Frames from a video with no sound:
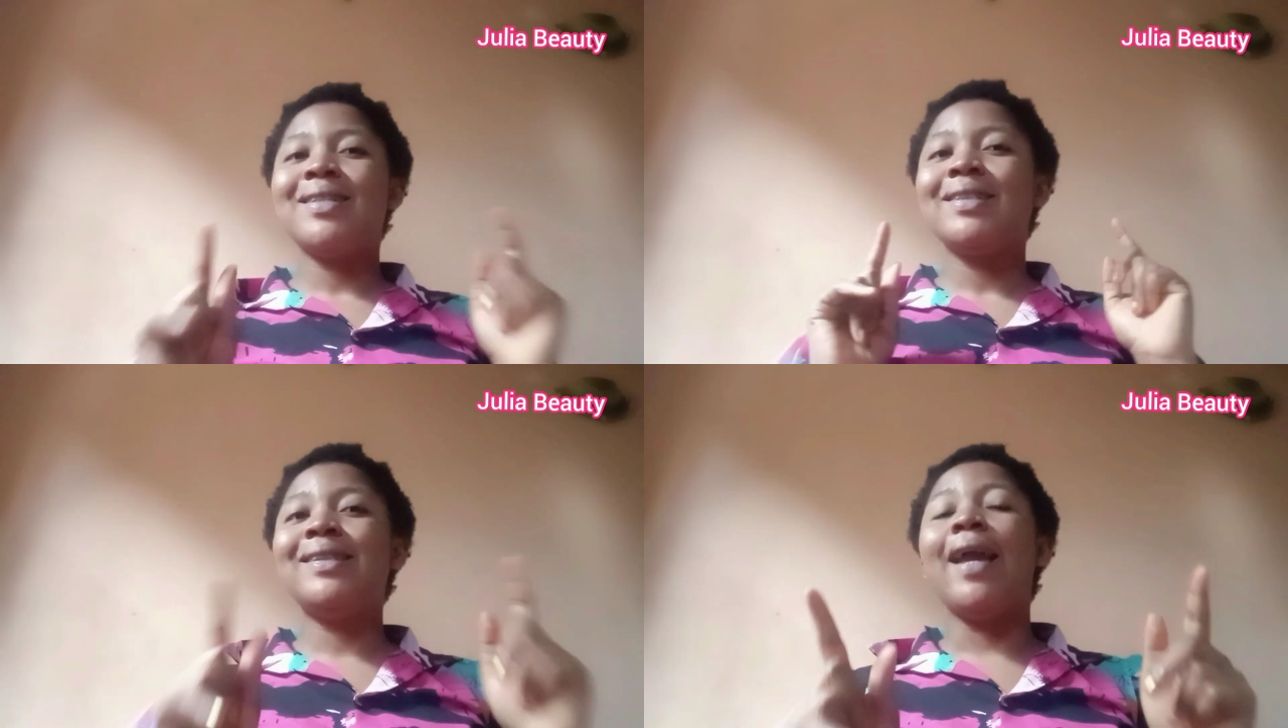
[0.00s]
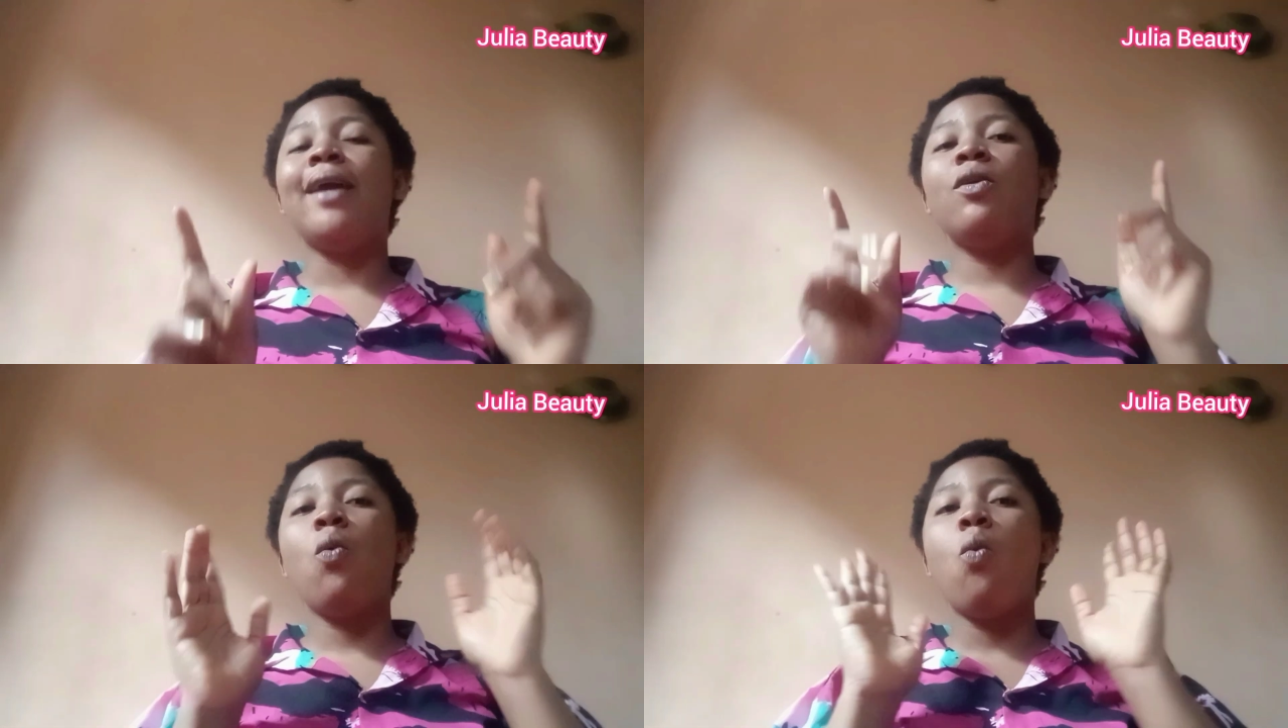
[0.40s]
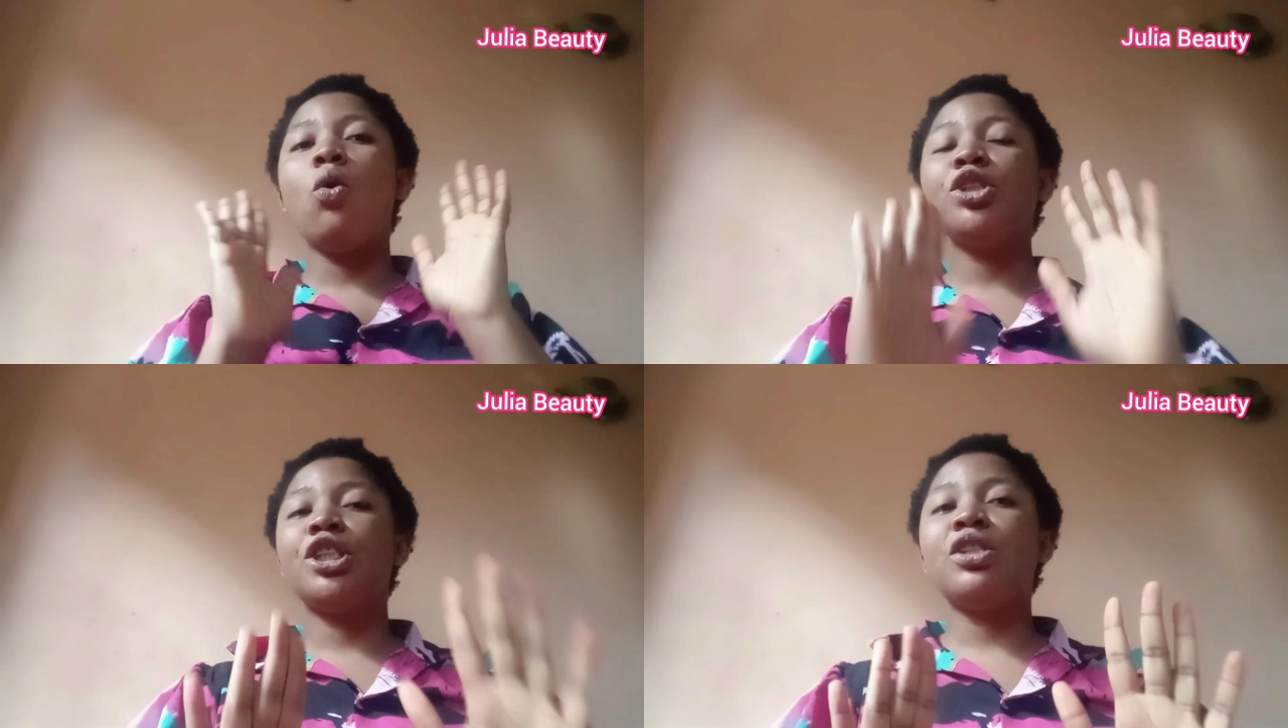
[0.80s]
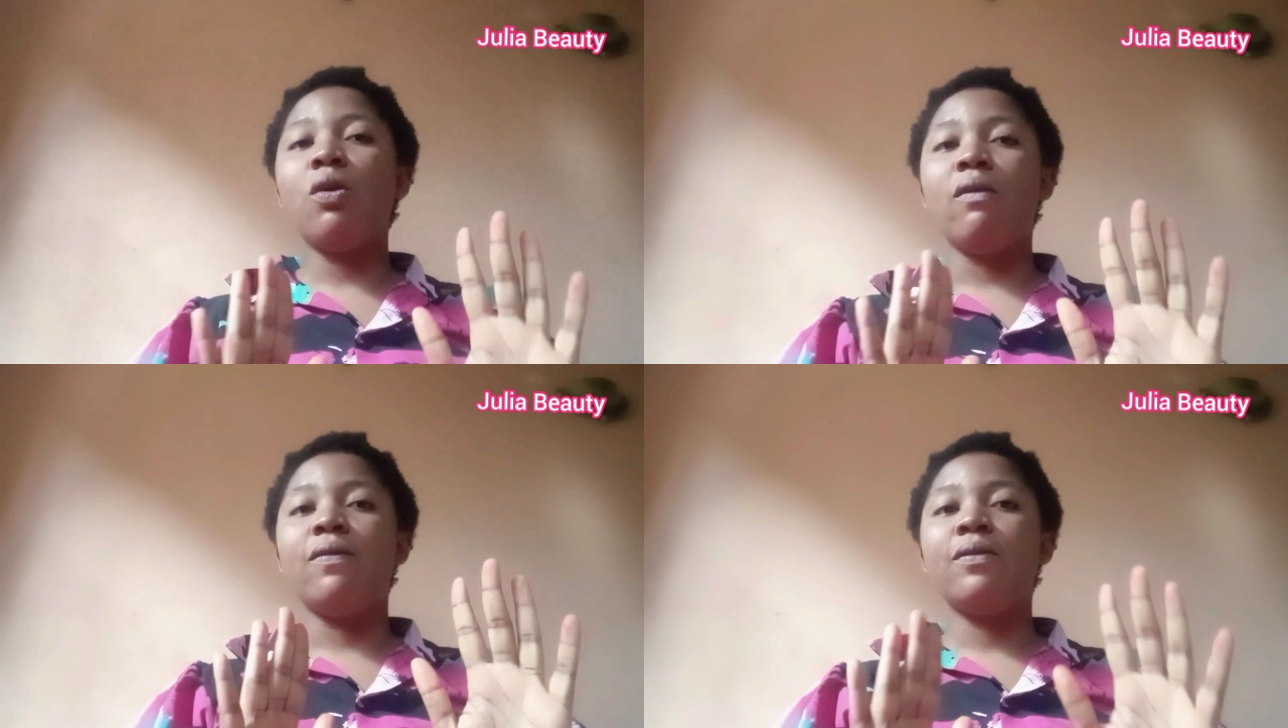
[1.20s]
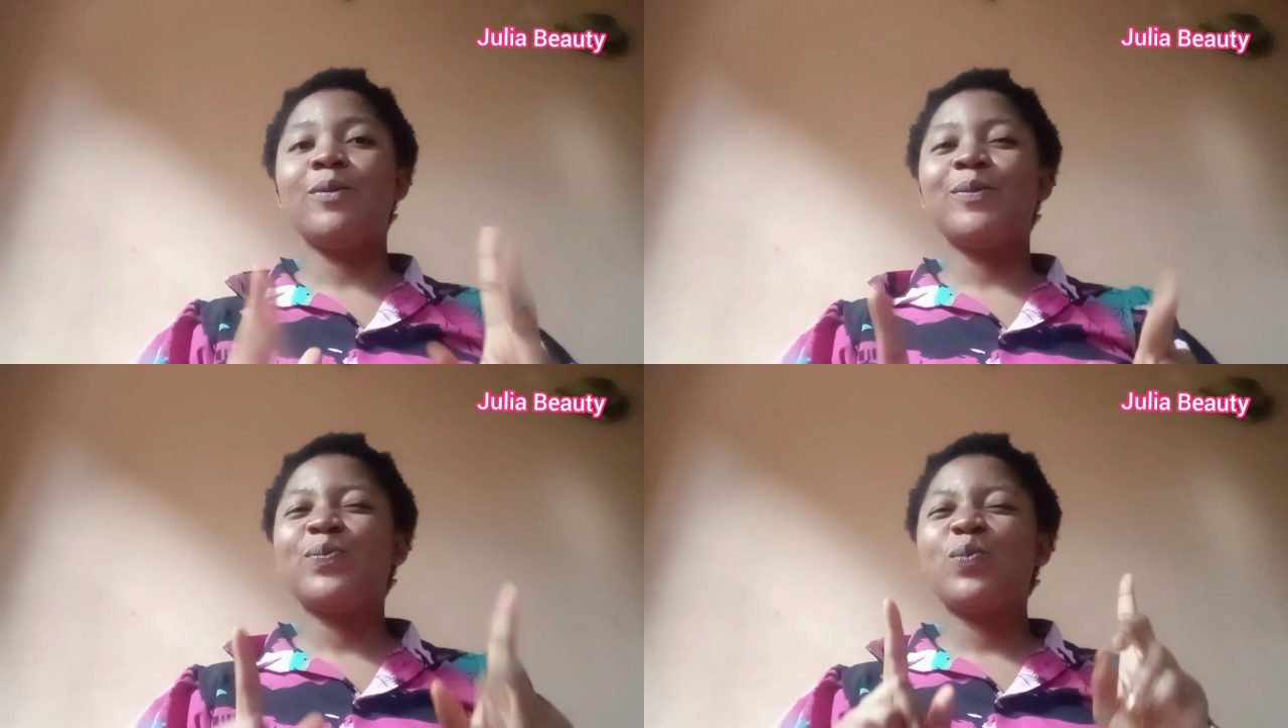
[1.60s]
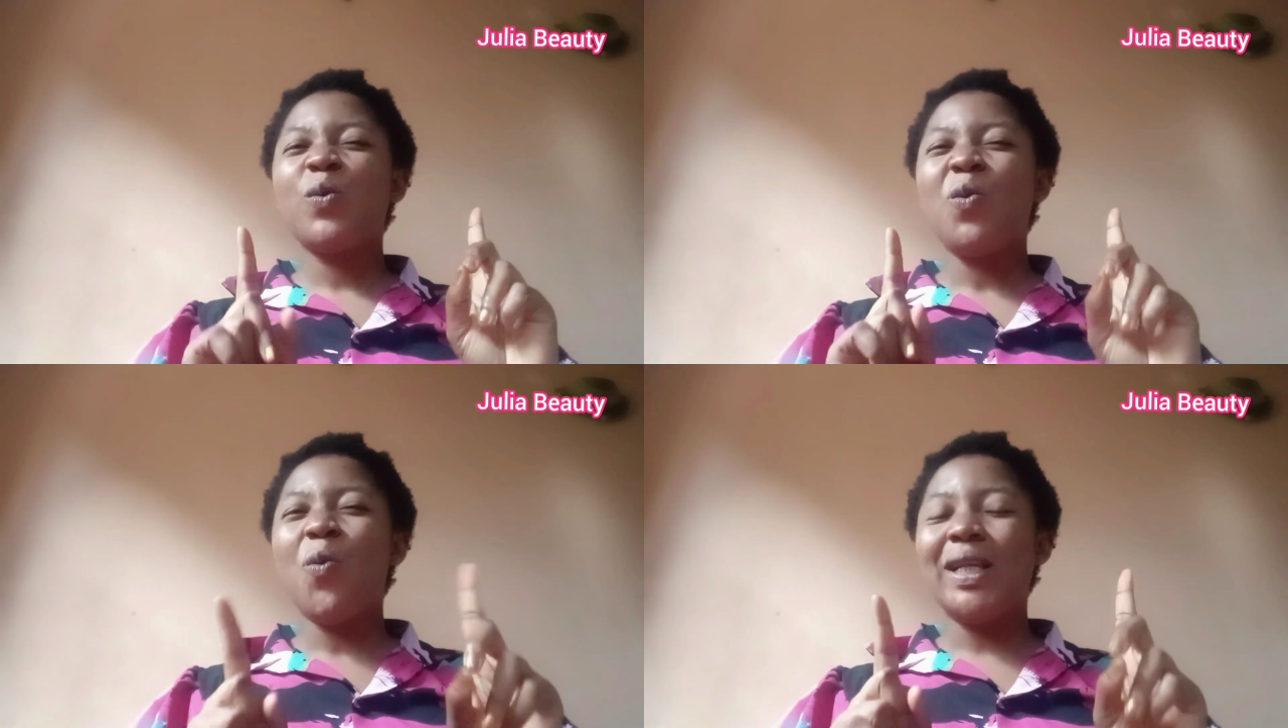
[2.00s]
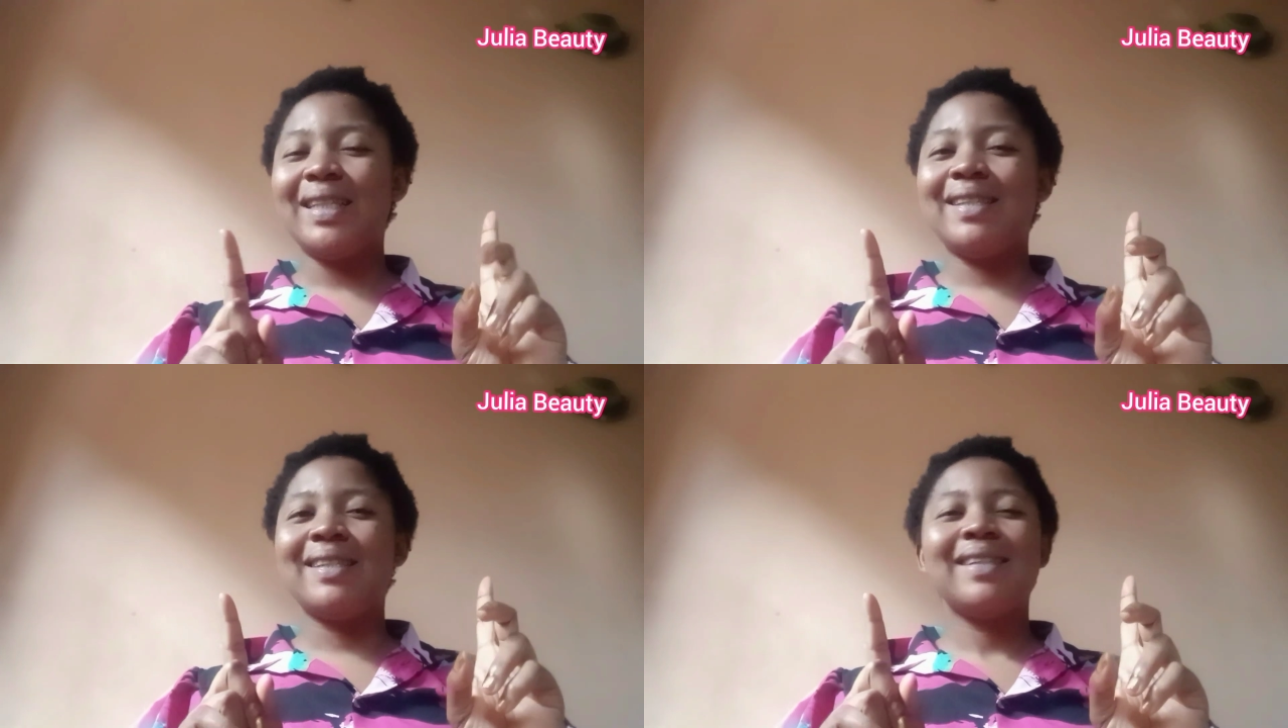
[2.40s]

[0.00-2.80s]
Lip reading: then wash it off with